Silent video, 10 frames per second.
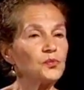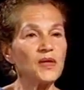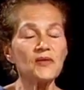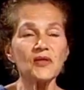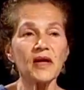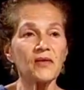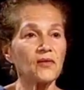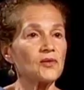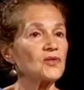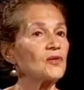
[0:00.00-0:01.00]
be
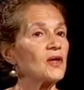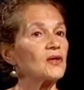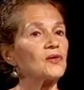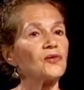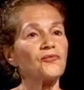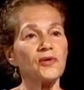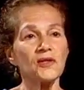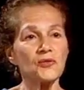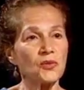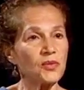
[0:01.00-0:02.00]
together so that your
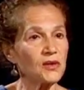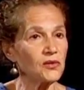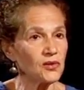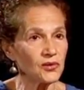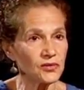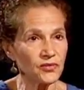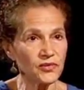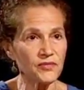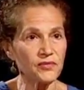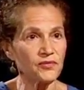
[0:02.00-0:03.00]
friends would be your
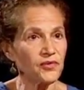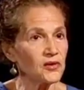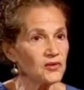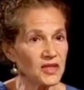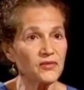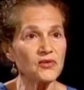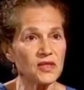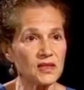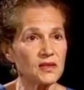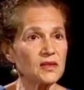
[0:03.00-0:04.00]
fellow
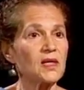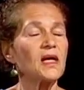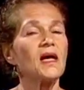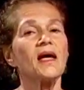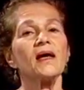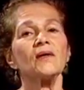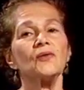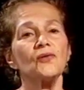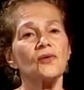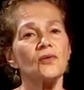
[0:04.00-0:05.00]
devotees. And
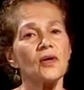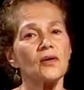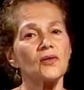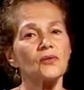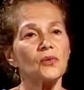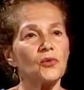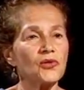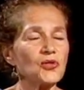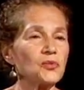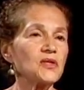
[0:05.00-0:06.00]
you would
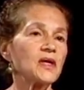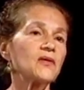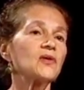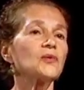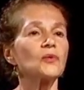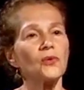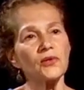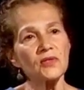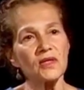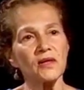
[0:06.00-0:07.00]
worship together, you would
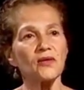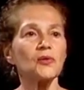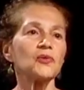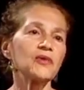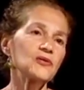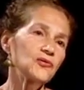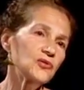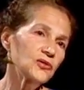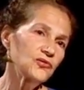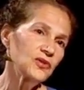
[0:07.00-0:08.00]
work together, you would raise your
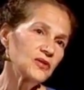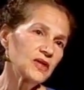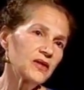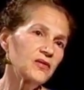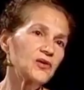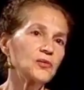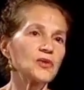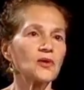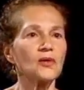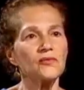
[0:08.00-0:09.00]
children together, you would
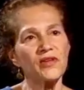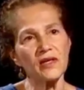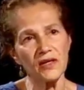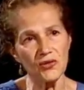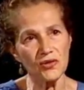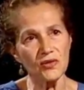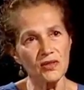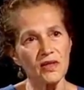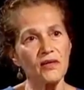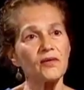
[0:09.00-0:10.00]
go on vacations
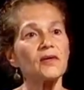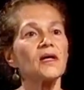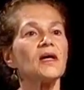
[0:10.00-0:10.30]
together.